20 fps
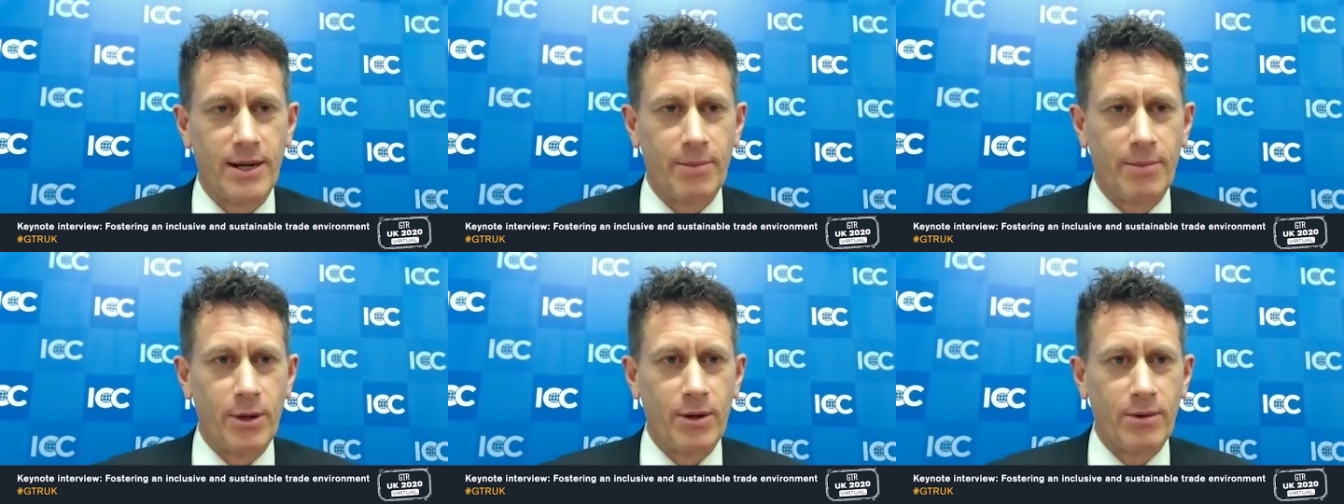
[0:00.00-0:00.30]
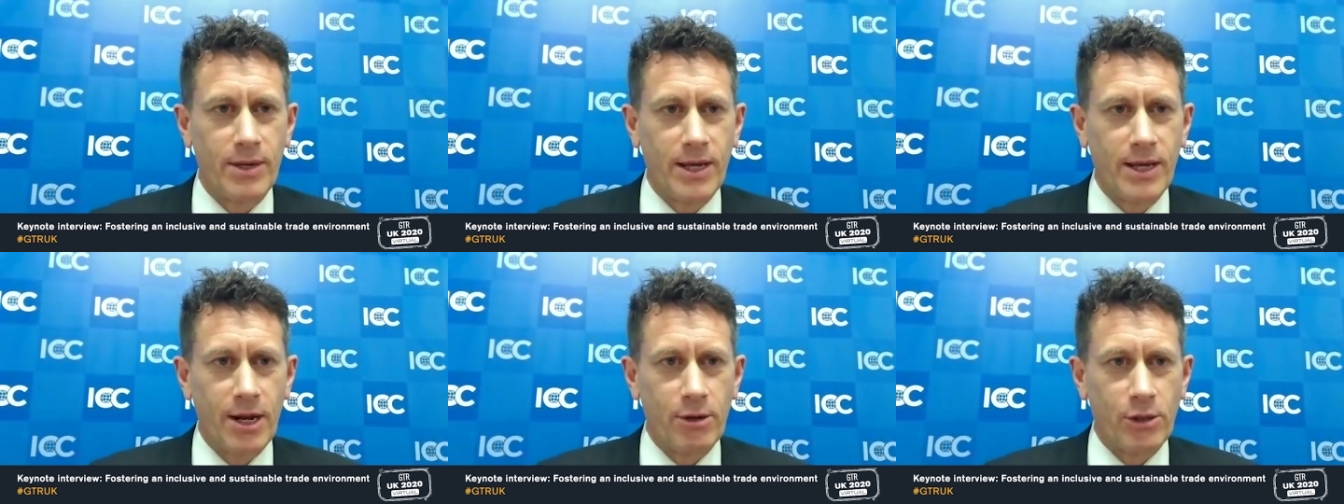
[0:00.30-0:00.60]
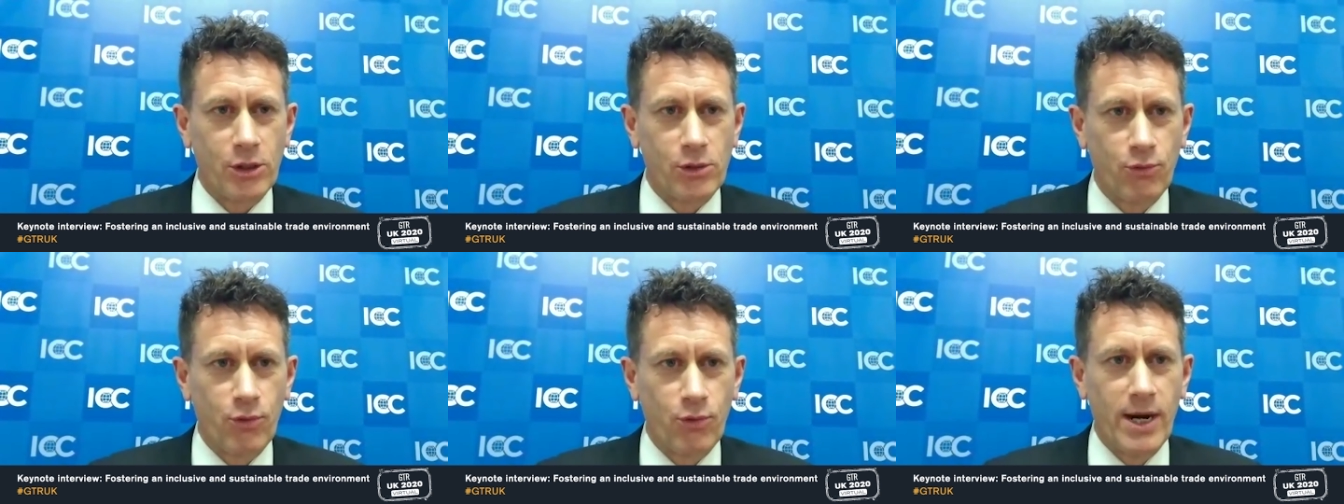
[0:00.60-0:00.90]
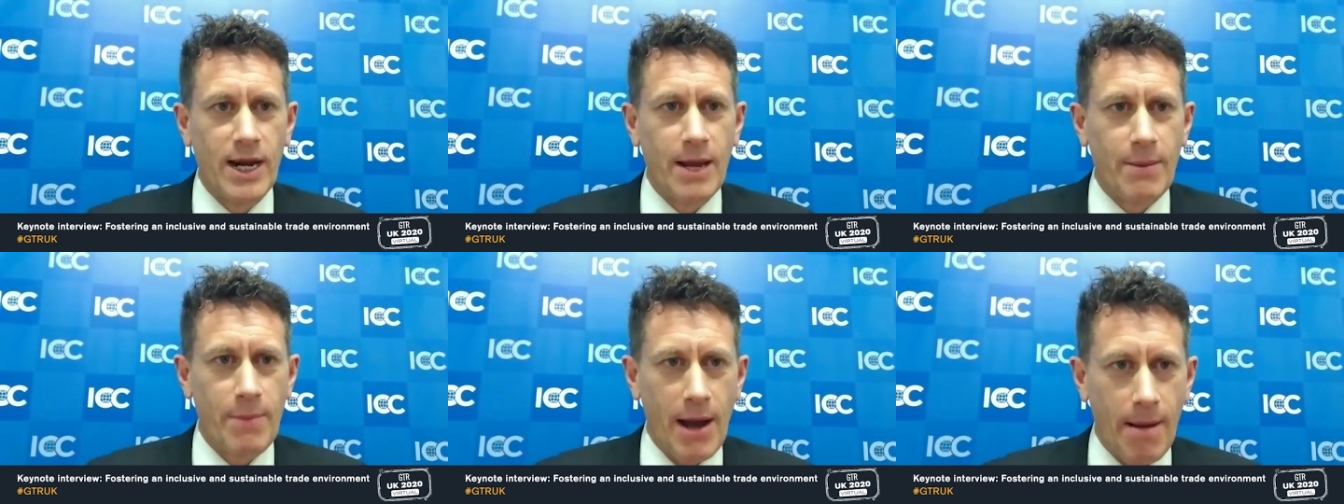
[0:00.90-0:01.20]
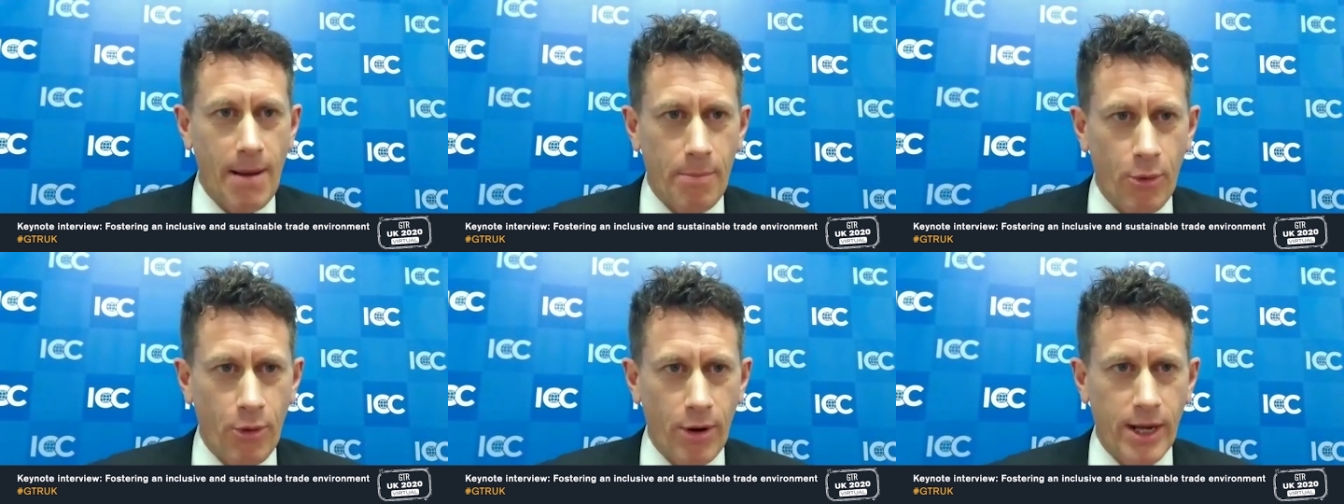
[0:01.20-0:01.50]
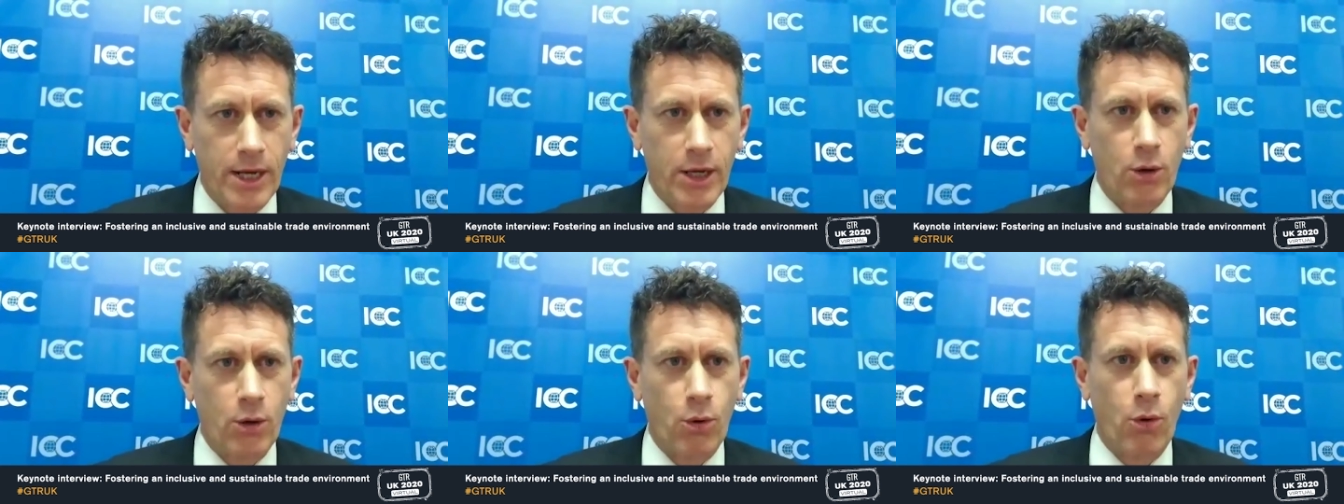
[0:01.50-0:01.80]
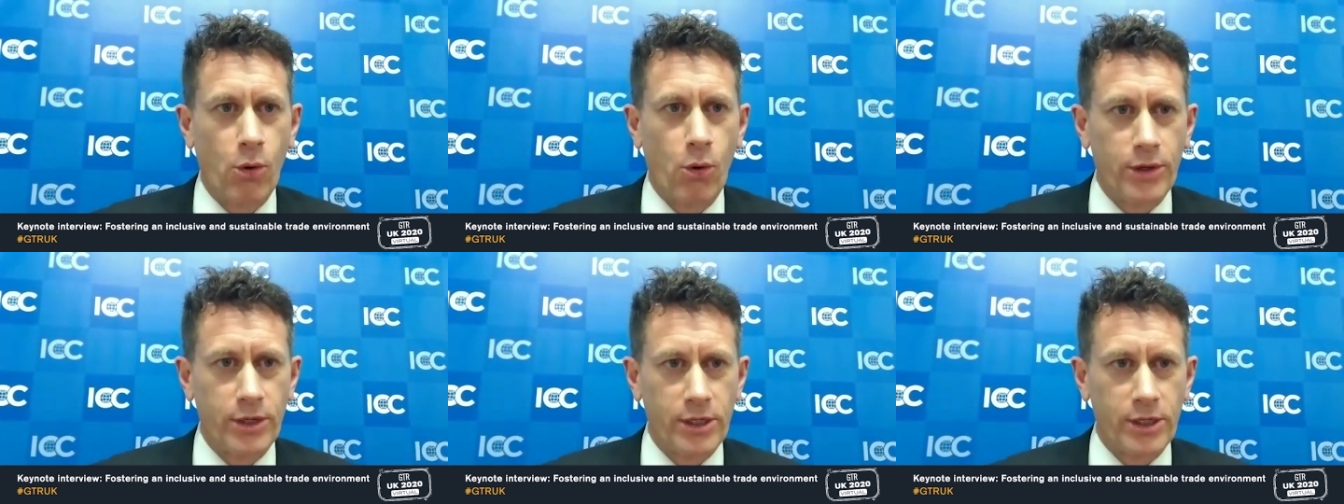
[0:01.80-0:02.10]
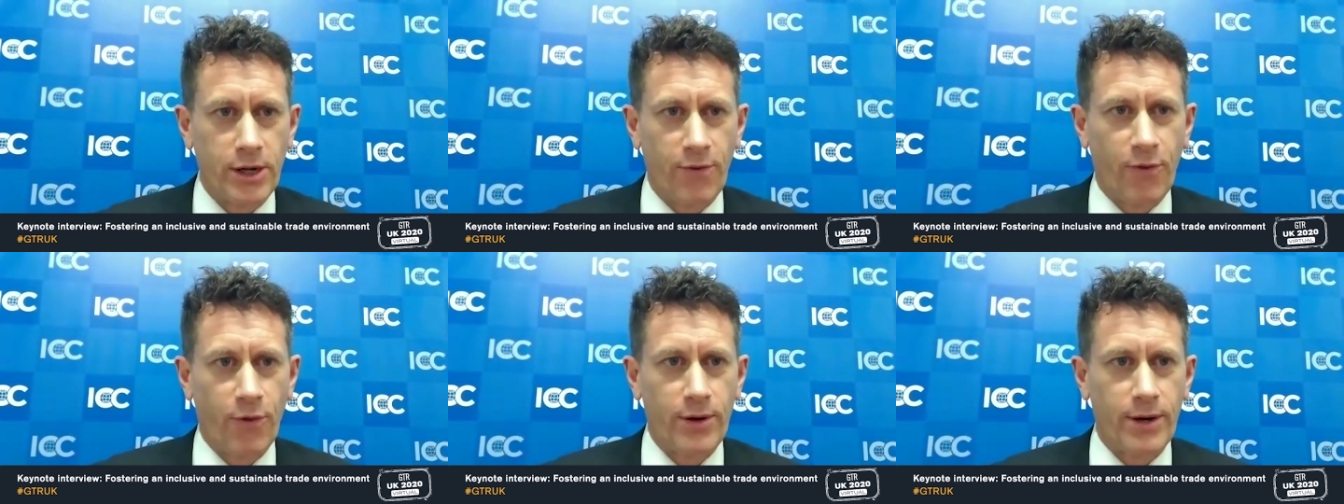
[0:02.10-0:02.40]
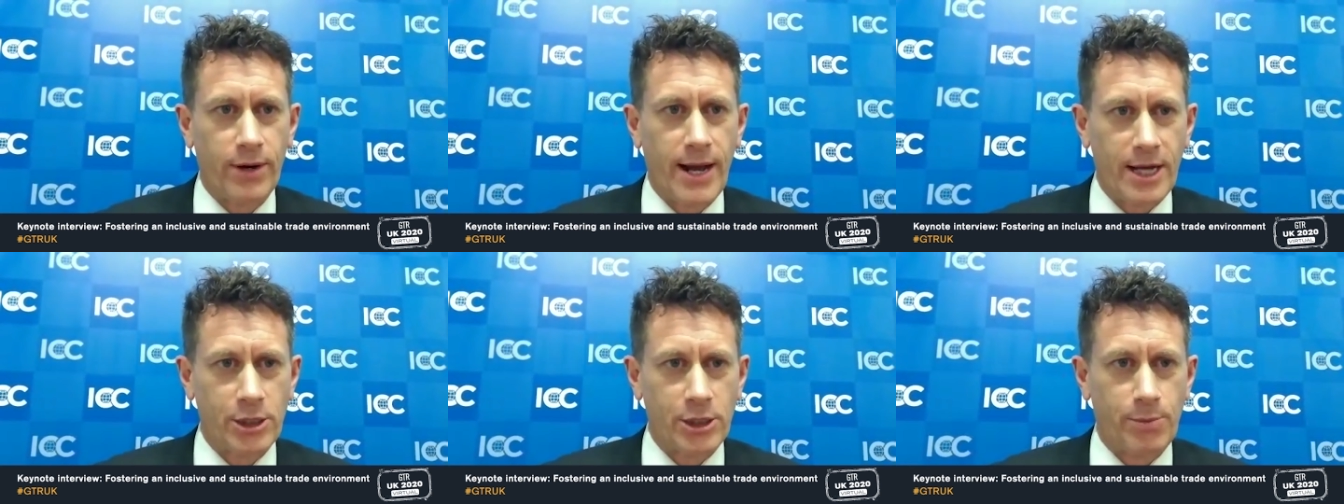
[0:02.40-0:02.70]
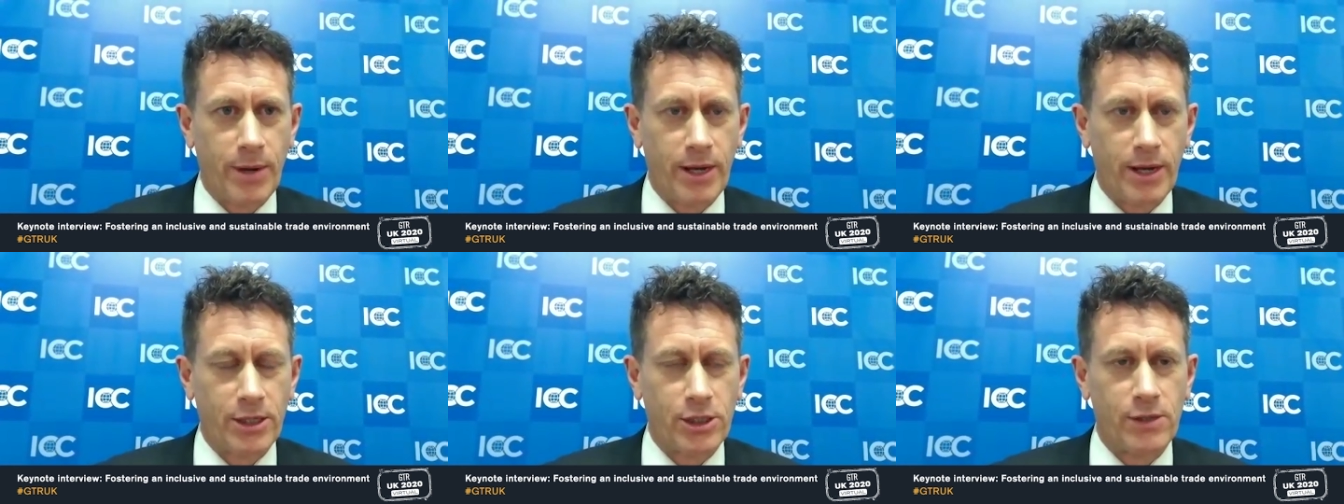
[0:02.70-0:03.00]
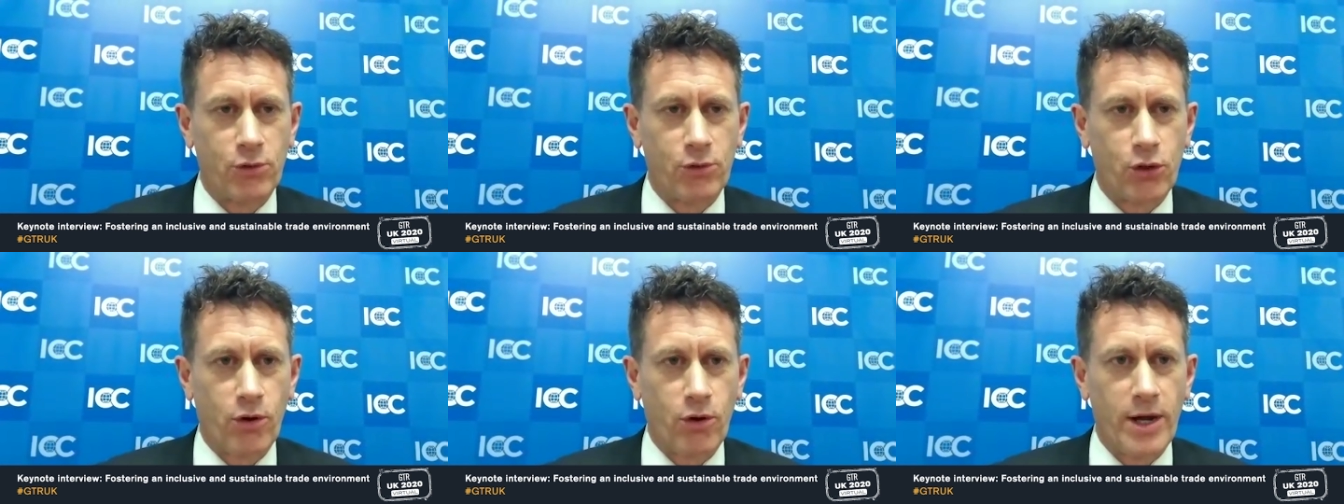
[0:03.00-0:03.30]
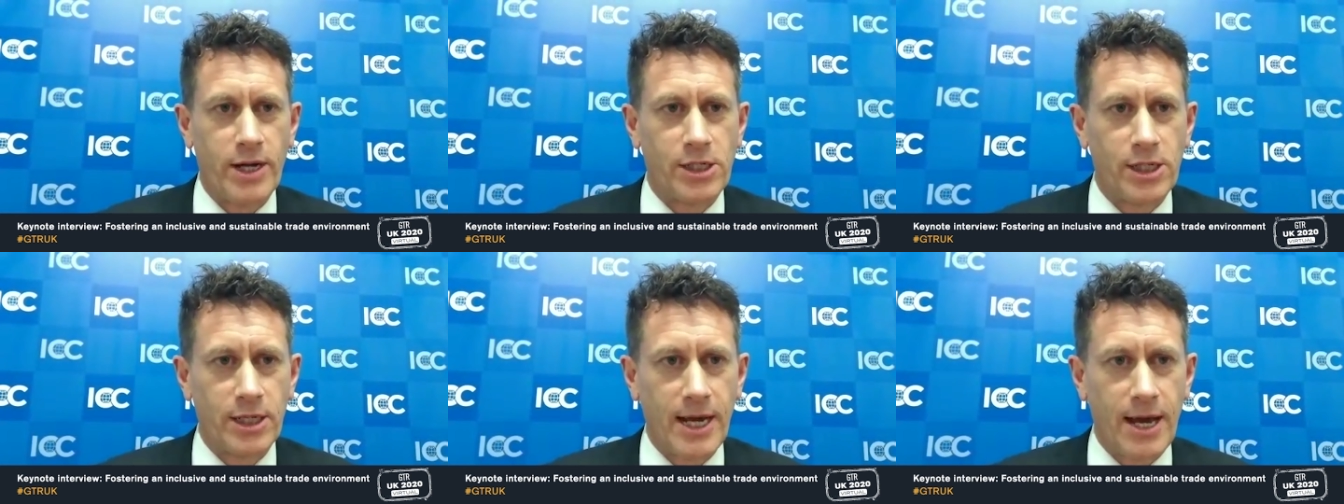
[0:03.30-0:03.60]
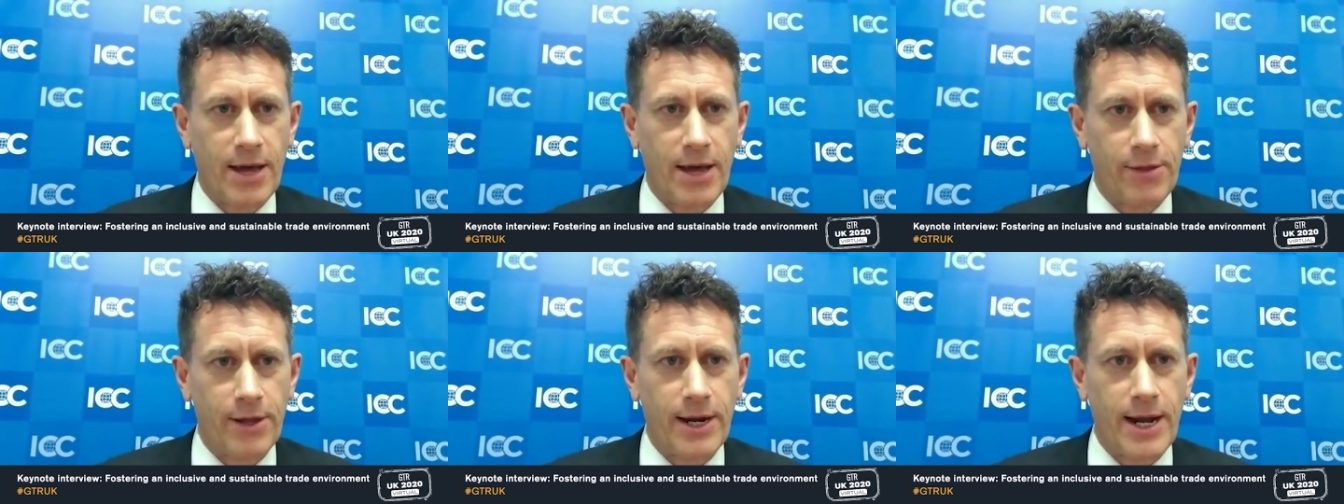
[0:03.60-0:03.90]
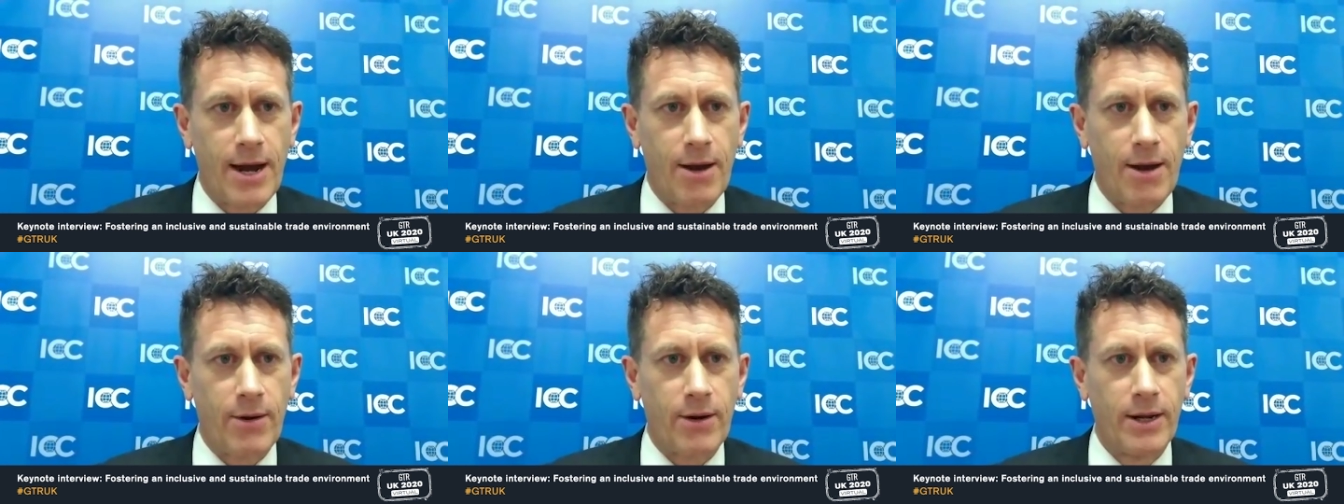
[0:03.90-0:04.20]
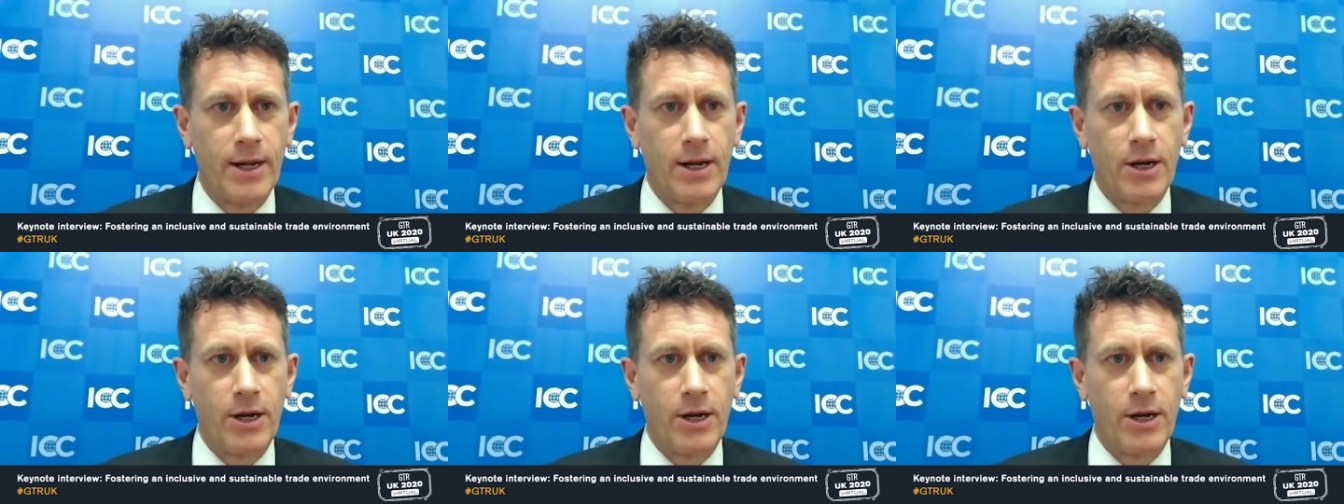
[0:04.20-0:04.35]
But it's really about bringing all the different aspects of trade together now,